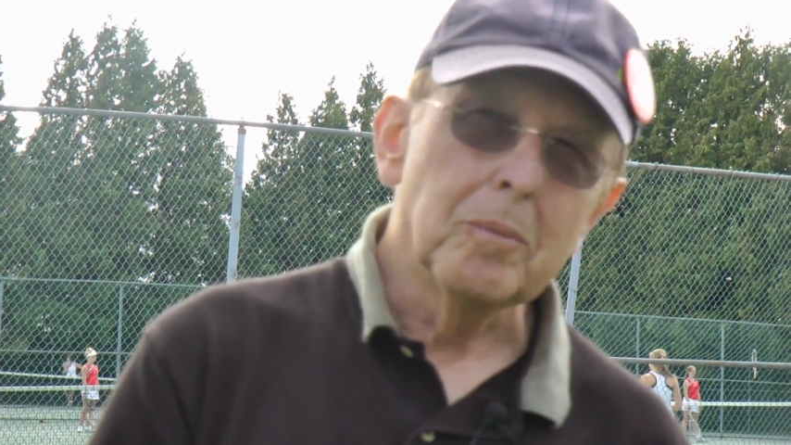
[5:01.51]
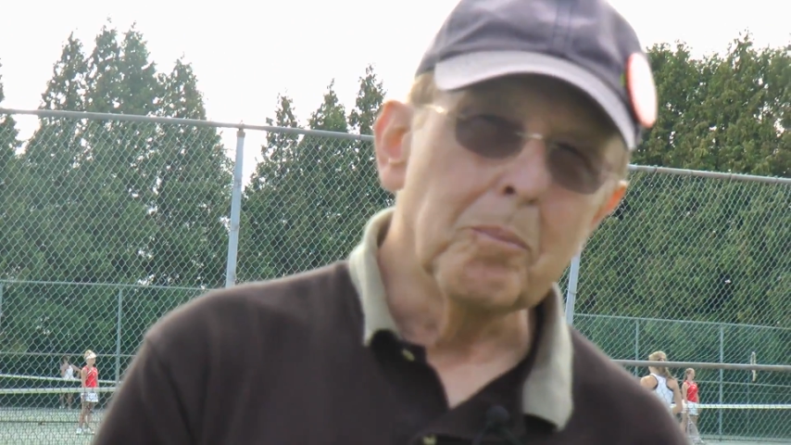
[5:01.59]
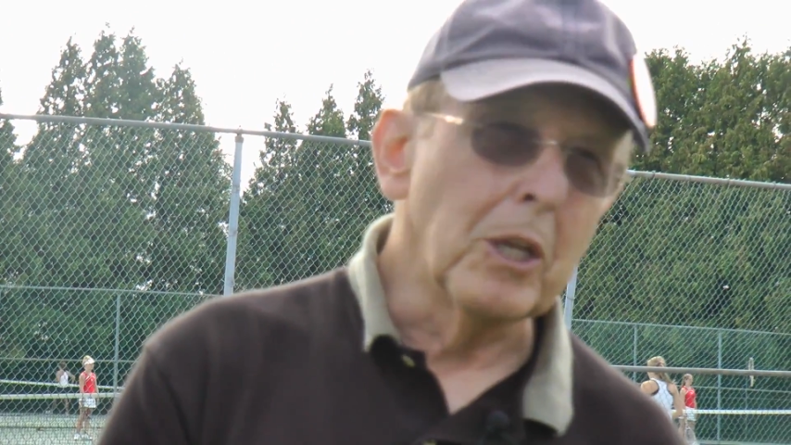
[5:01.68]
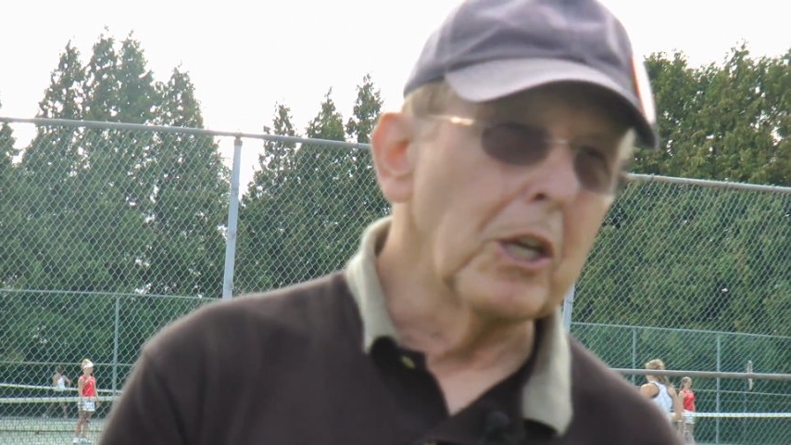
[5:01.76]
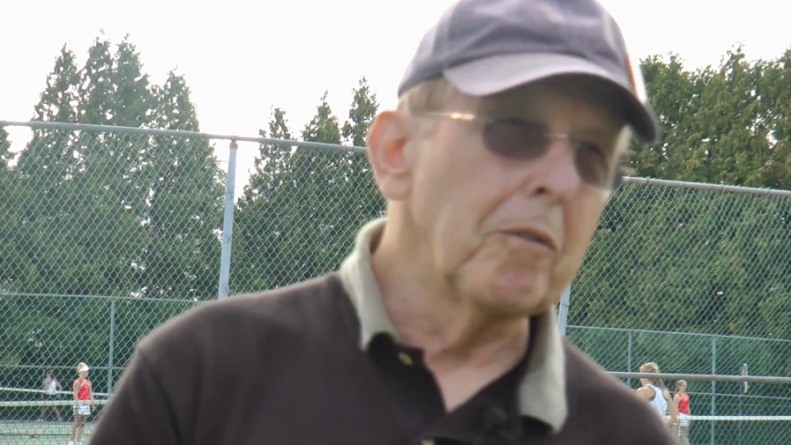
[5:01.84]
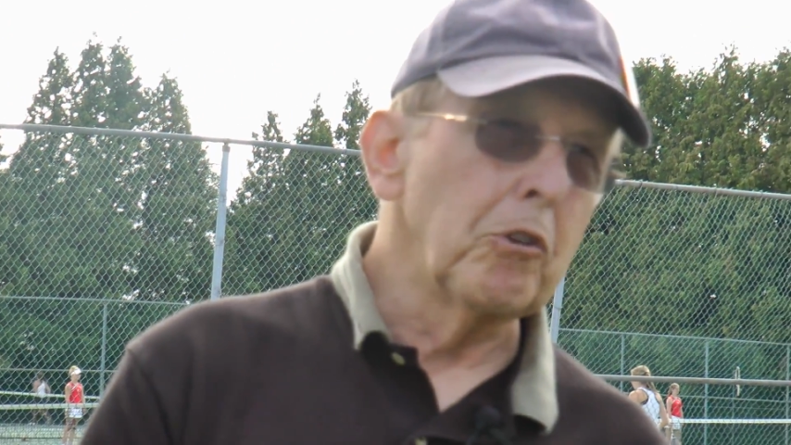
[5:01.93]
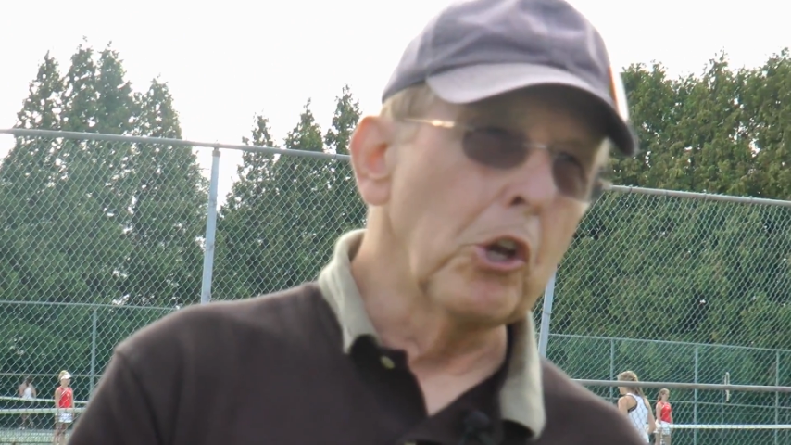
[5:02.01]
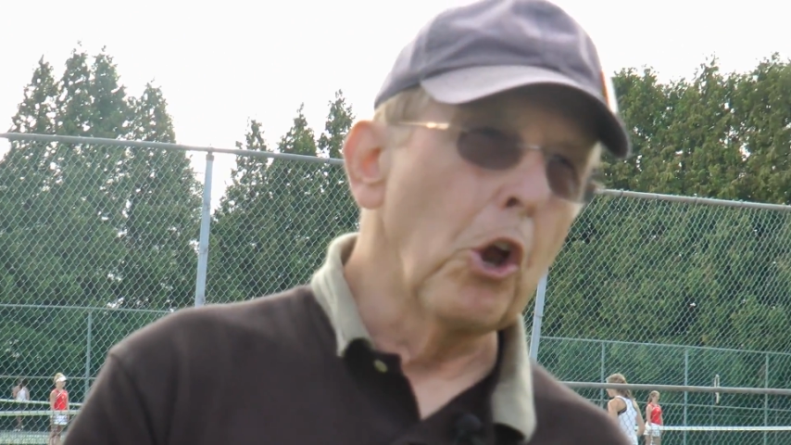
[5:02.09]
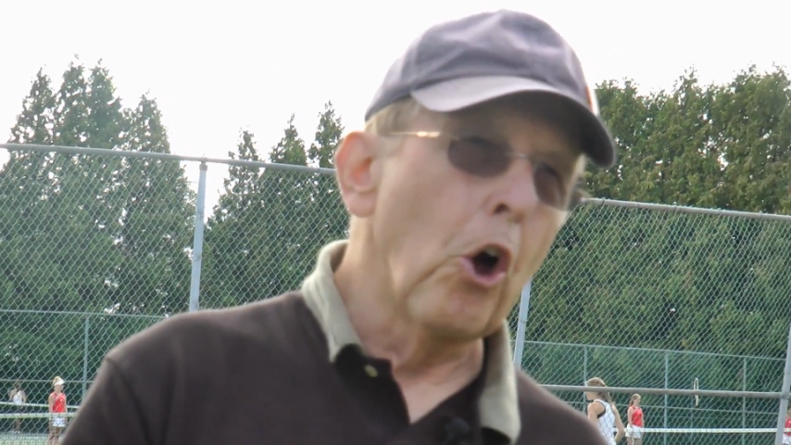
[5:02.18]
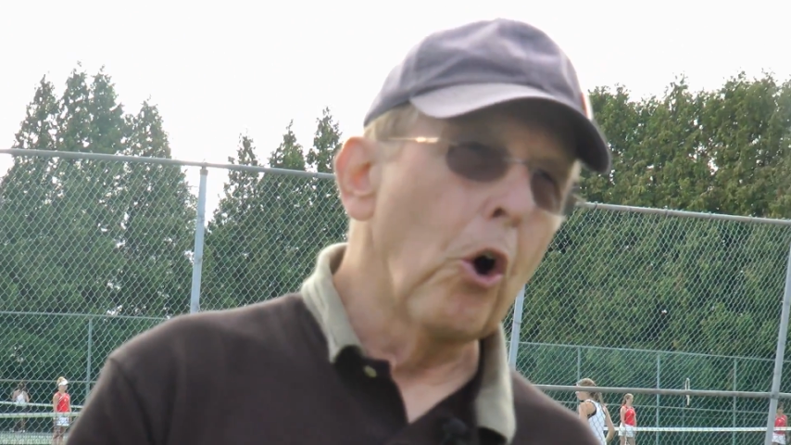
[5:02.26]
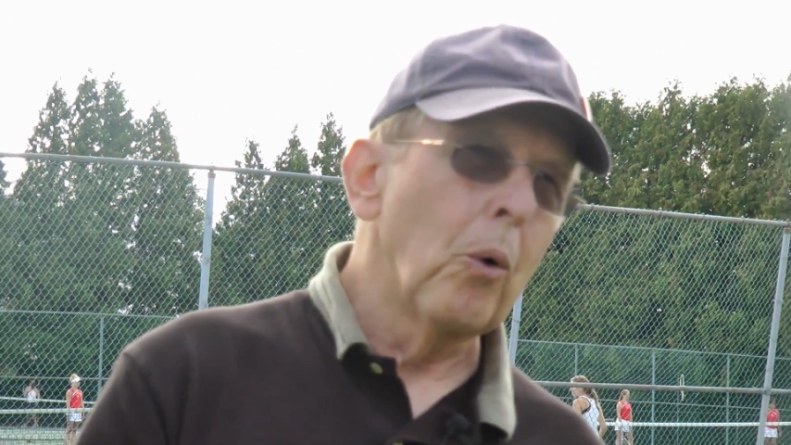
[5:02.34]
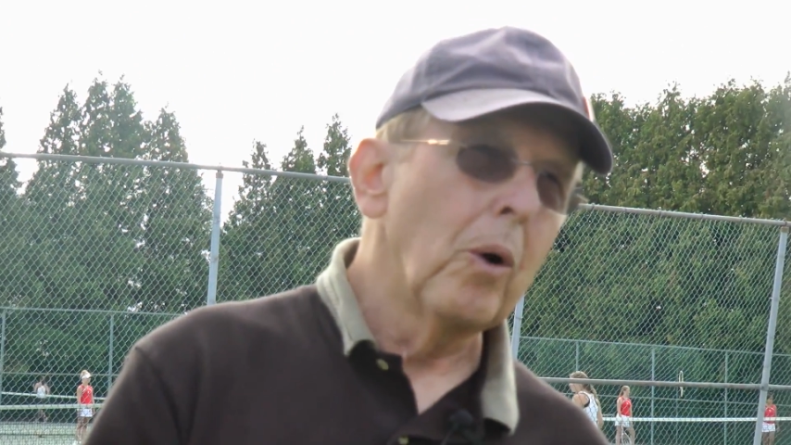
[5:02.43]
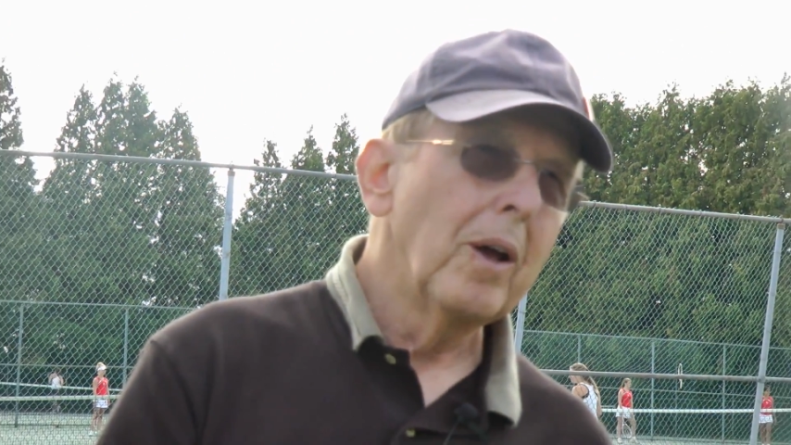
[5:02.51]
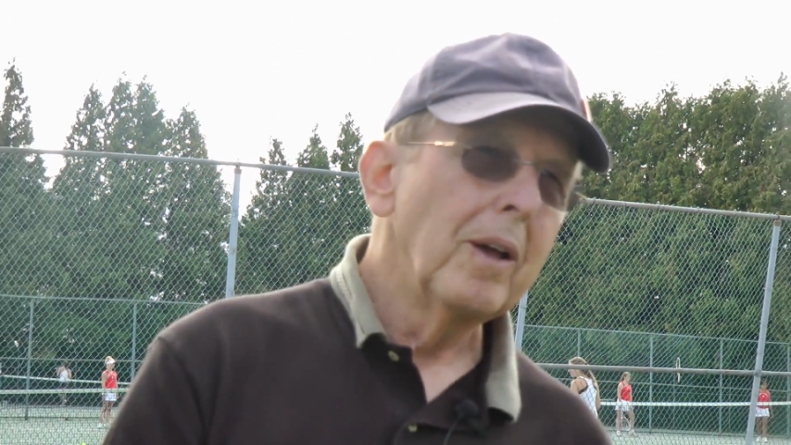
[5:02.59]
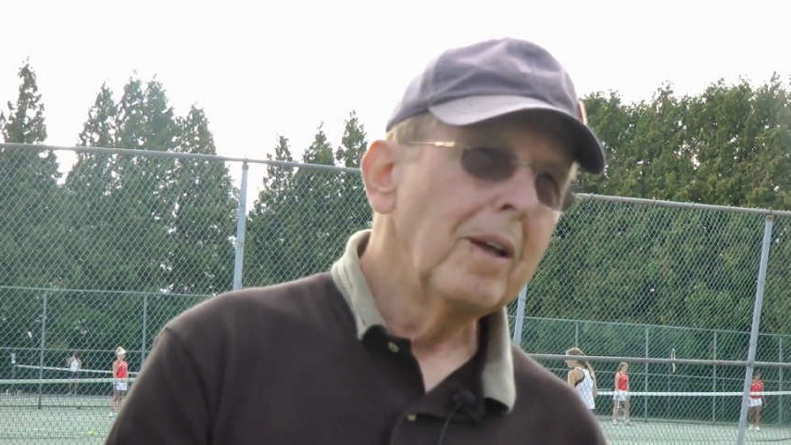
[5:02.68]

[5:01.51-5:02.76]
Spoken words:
Many of you know